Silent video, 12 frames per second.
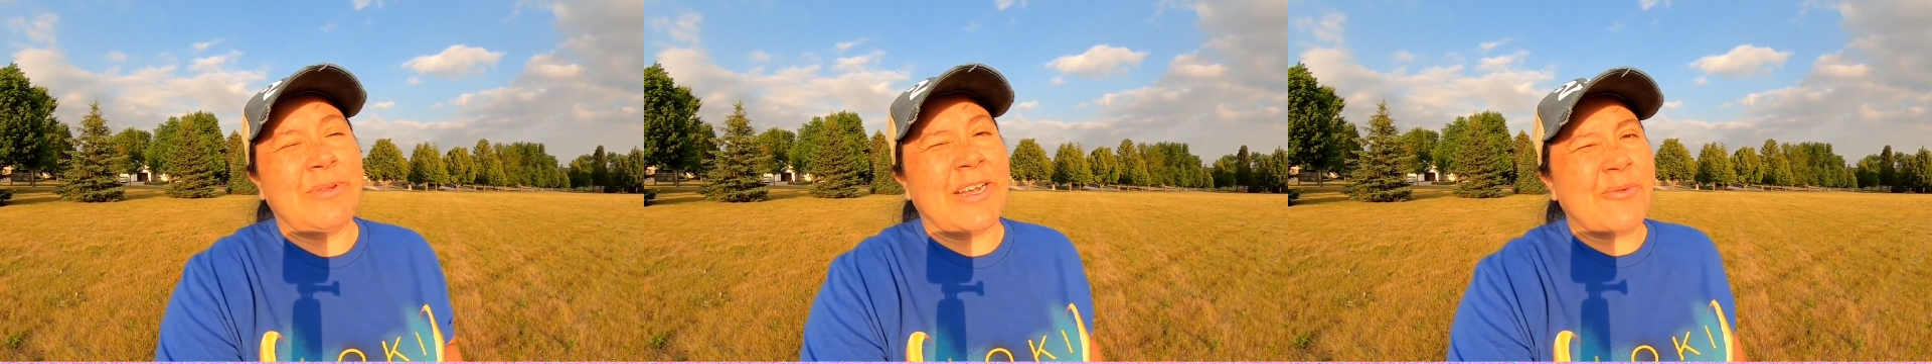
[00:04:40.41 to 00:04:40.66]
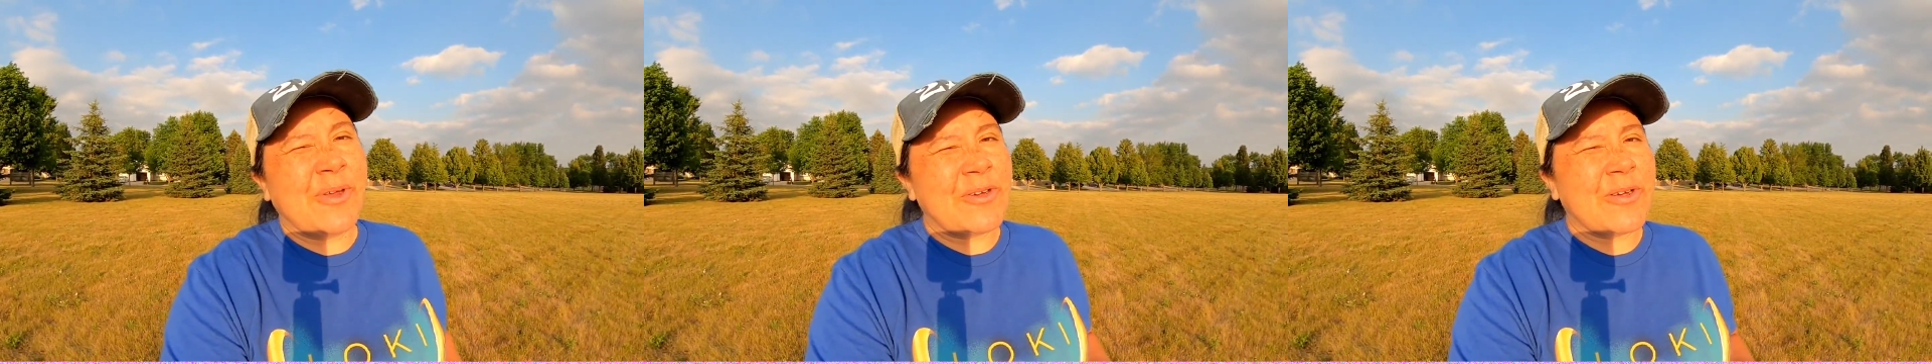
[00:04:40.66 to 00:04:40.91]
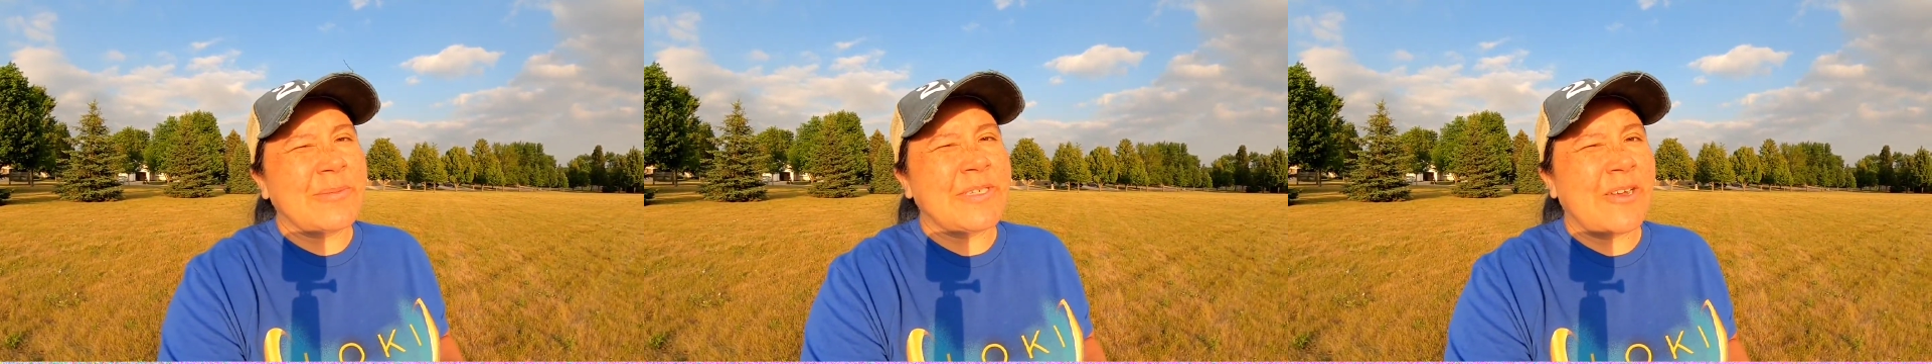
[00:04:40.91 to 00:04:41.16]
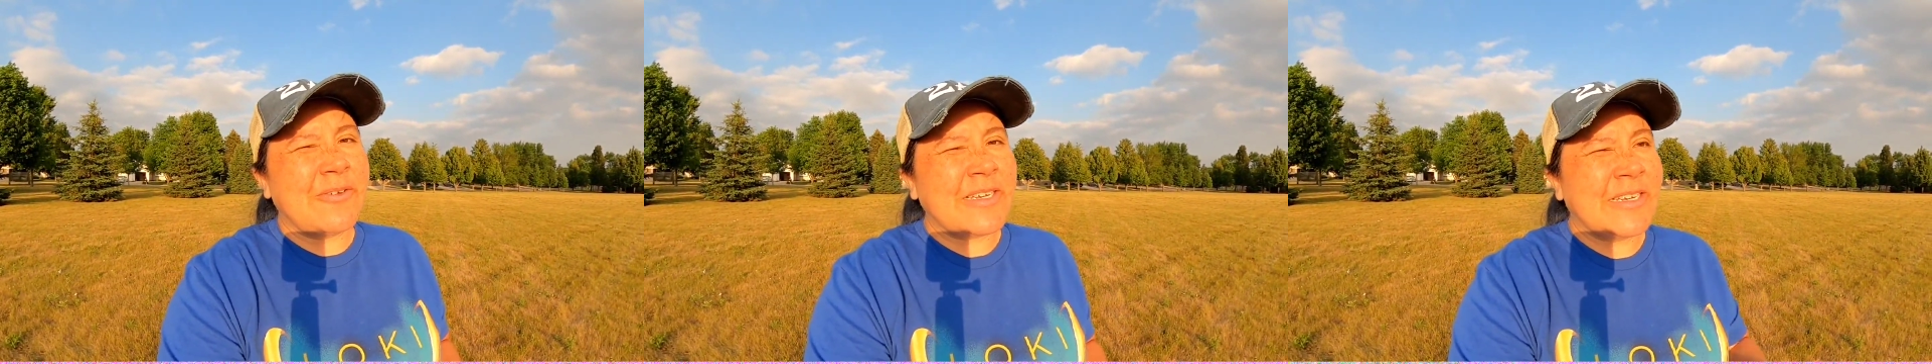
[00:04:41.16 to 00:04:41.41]
Black Widow comes
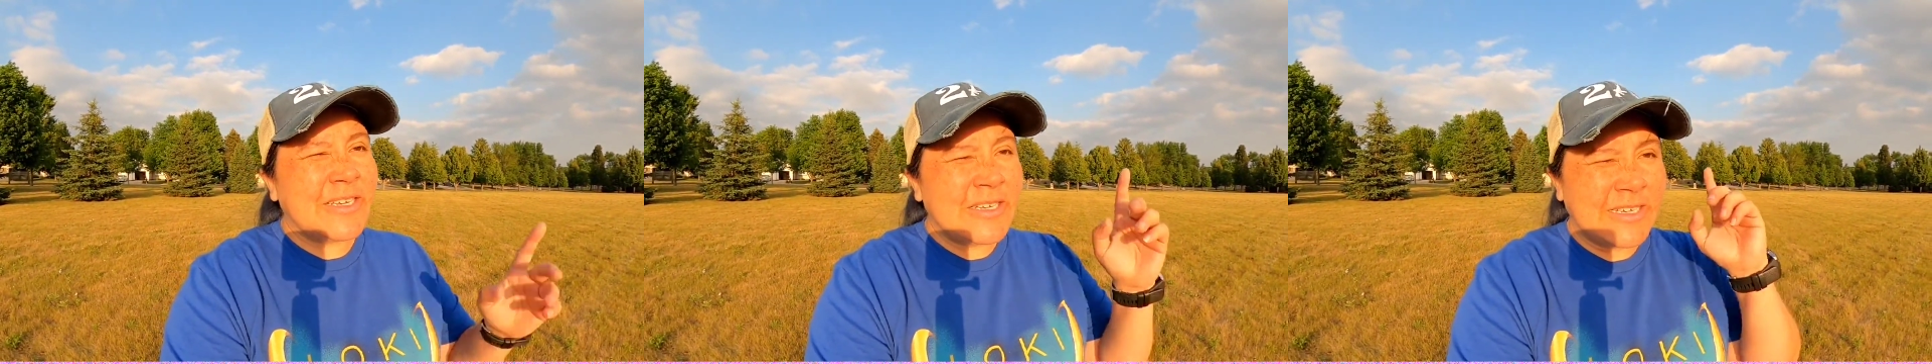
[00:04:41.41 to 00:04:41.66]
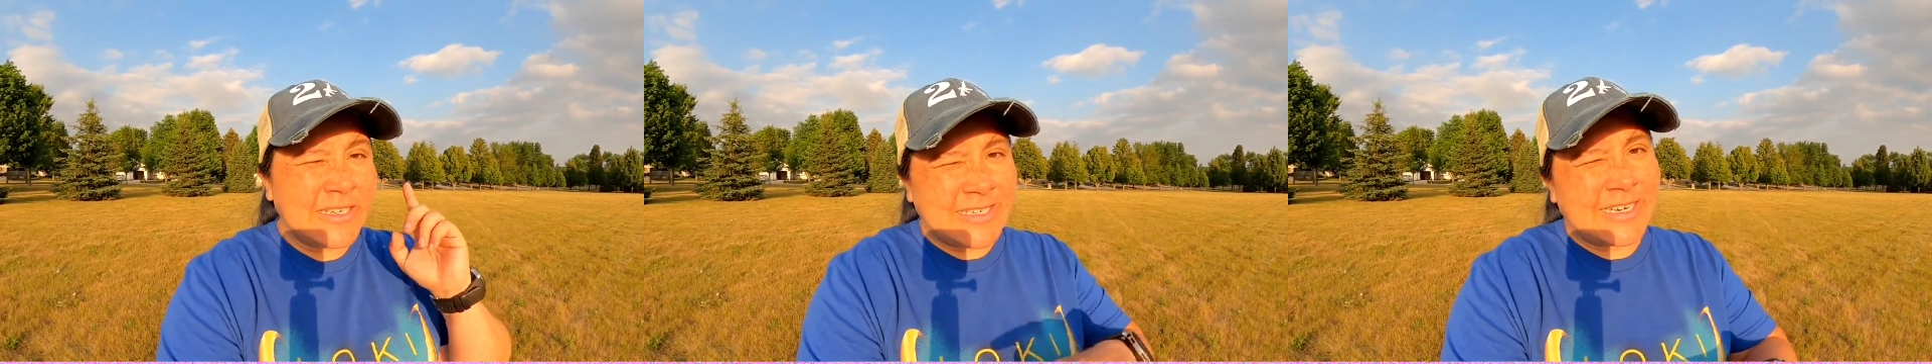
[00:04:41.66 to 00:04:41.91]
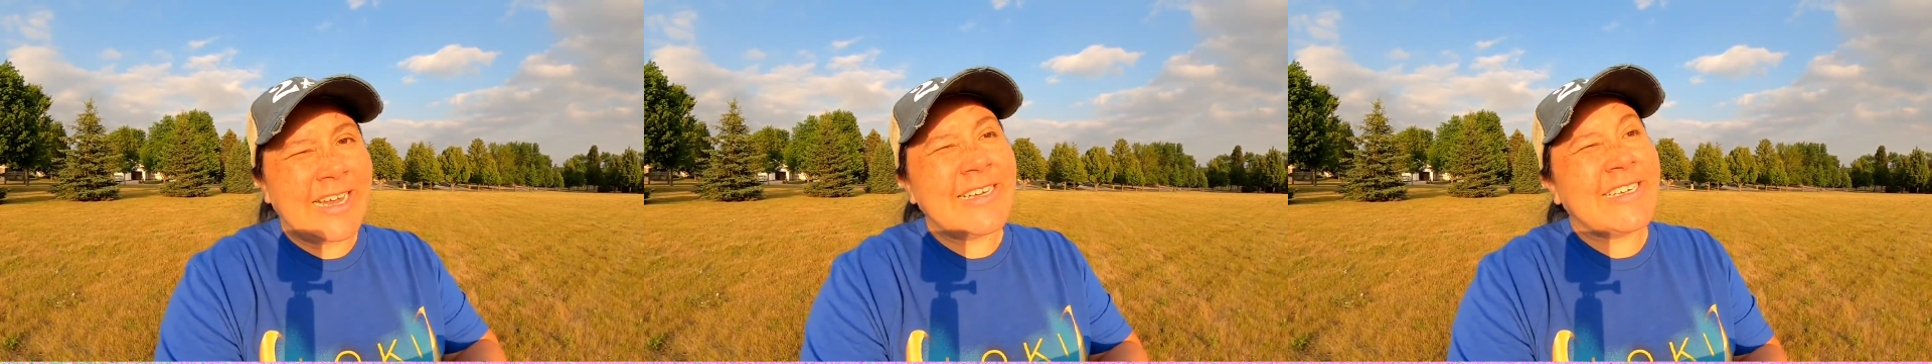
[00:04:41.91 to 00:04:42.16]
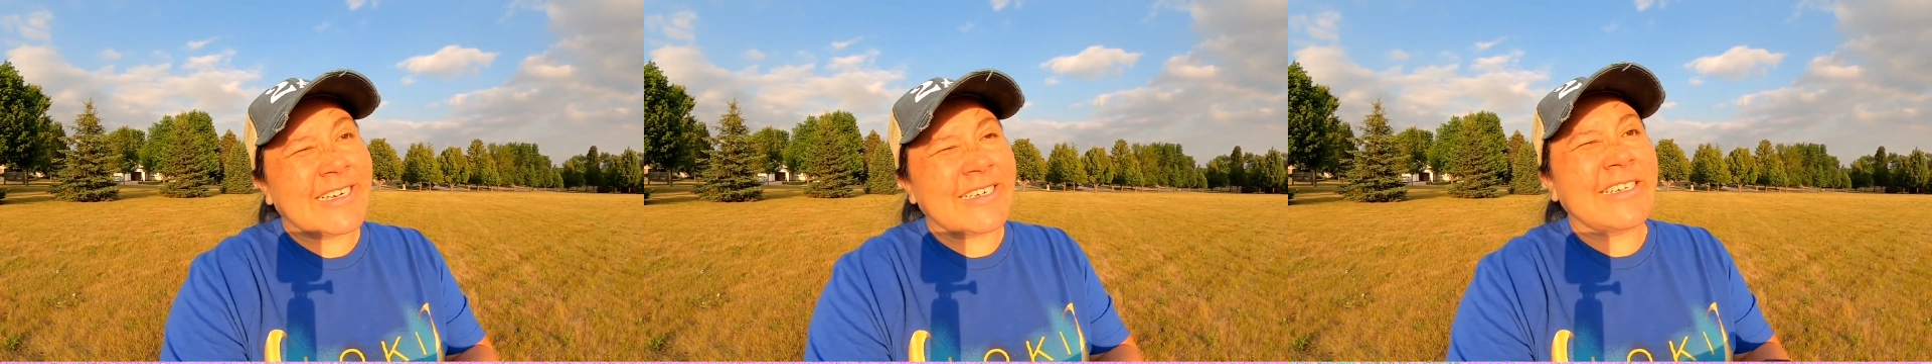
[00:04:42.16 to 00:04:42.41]
out
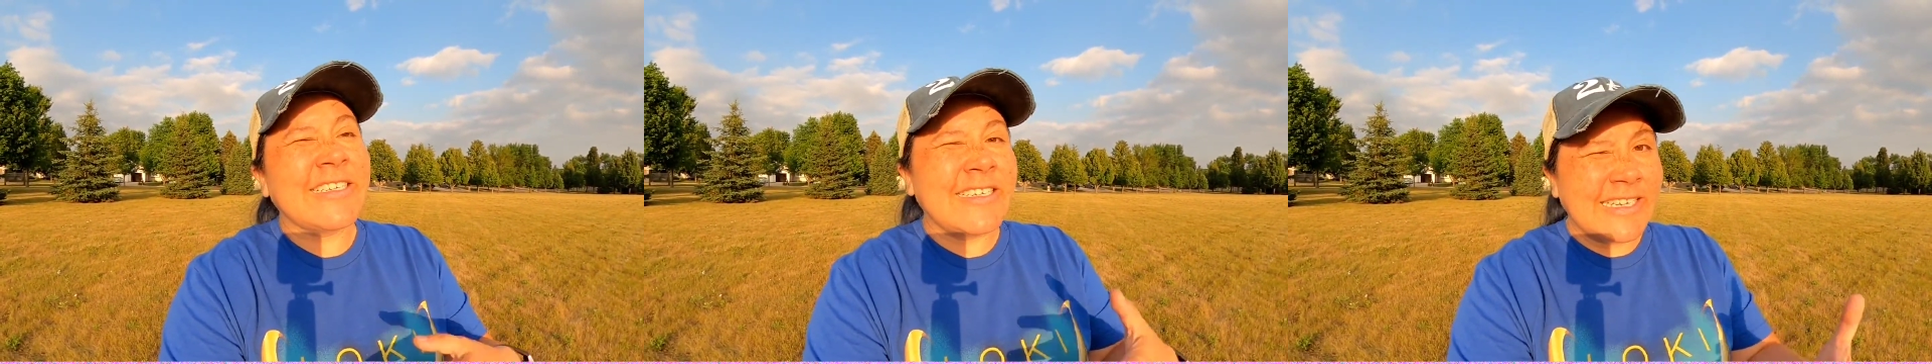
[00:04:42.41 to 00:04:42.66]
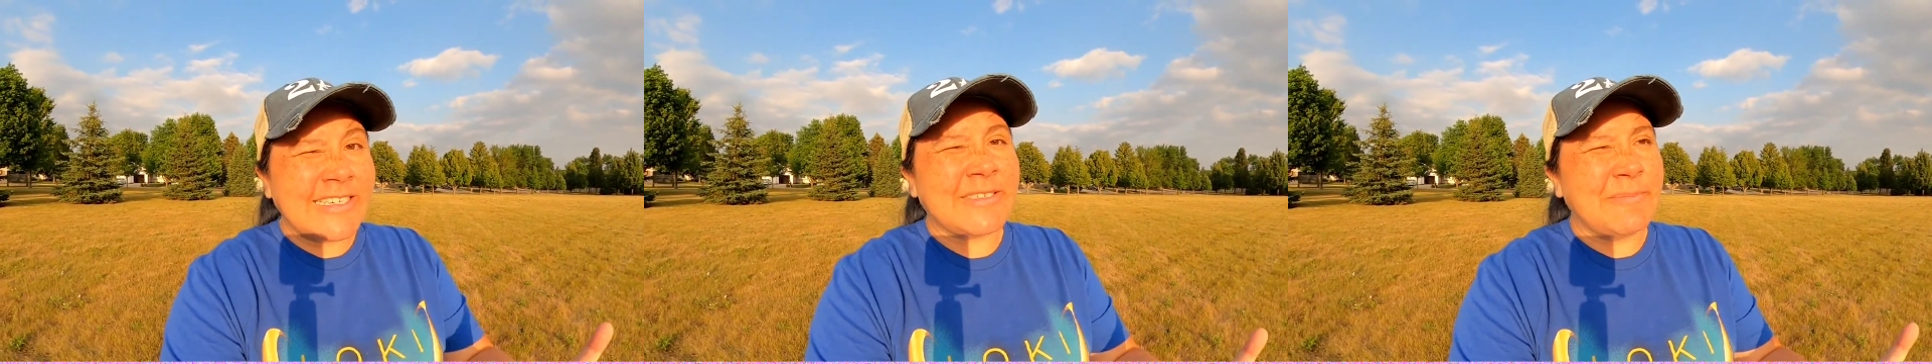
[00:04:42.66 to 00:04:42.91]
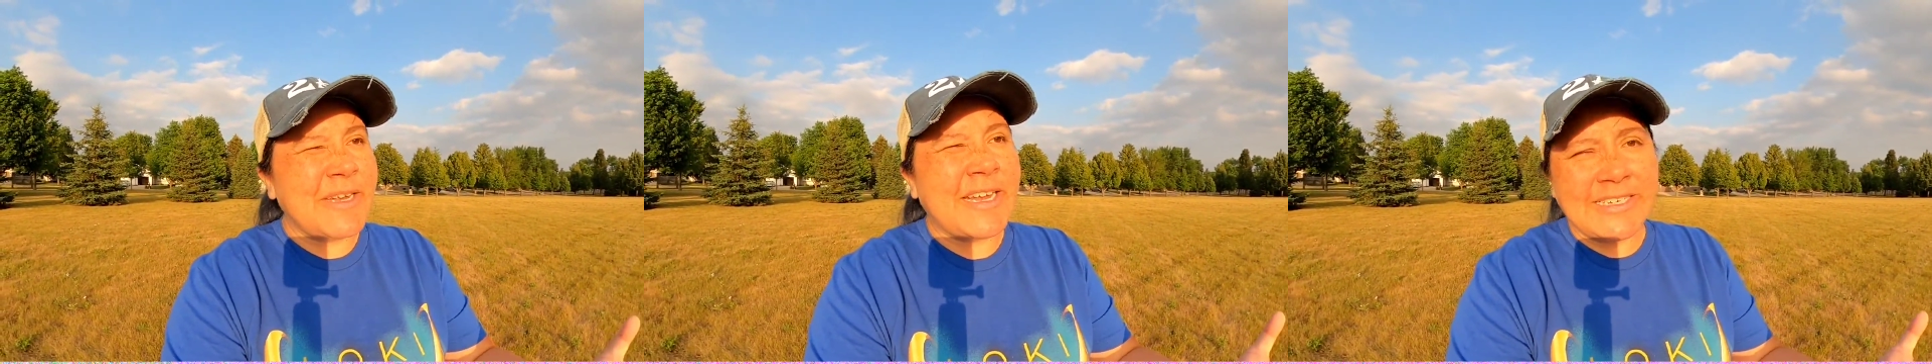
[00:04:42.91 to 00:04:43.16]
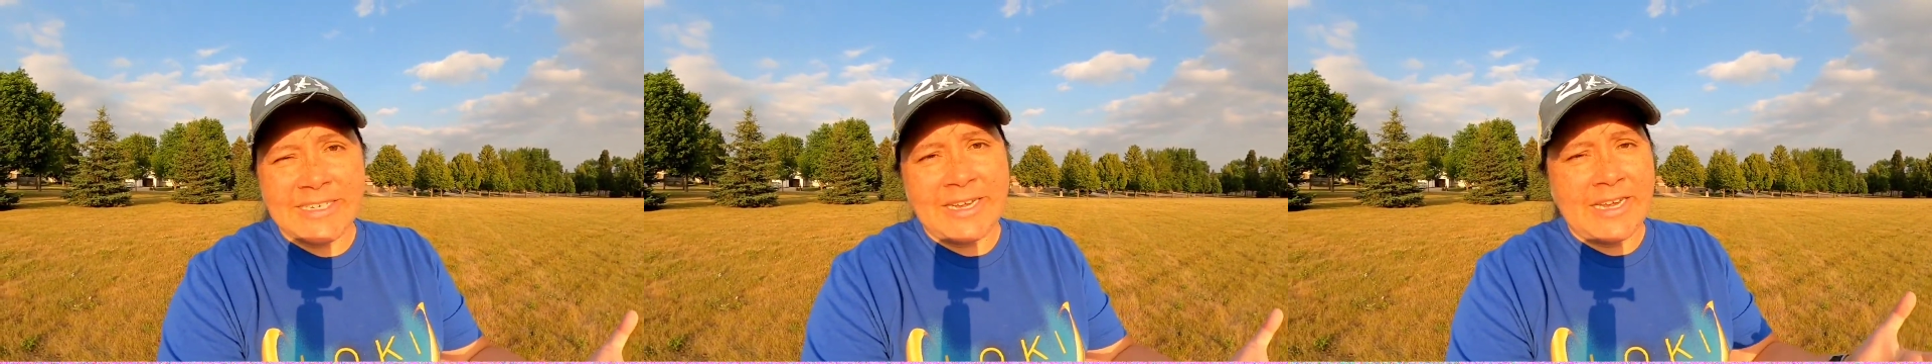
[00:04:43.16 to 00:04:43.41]
tonight, technically late to
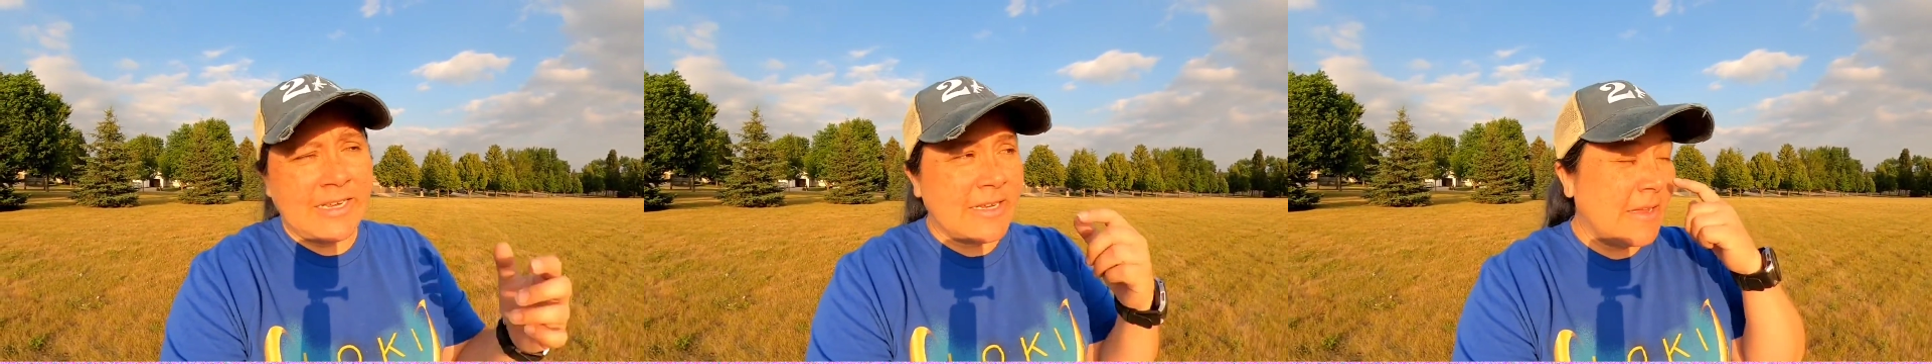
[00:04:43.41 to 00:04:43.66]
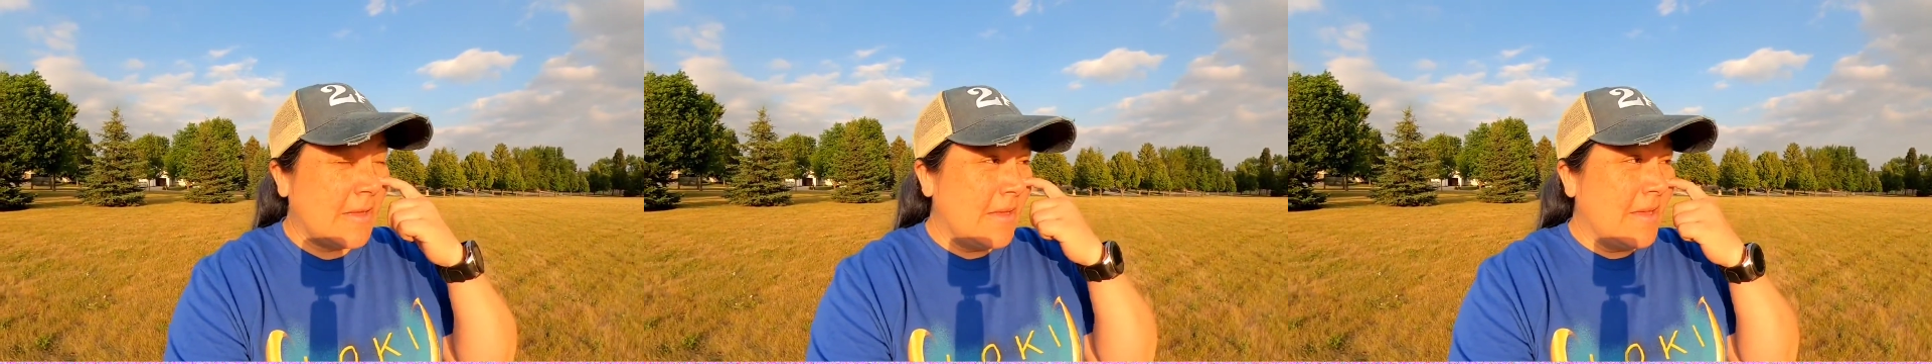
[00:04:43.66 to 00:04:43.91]
midnight tonight,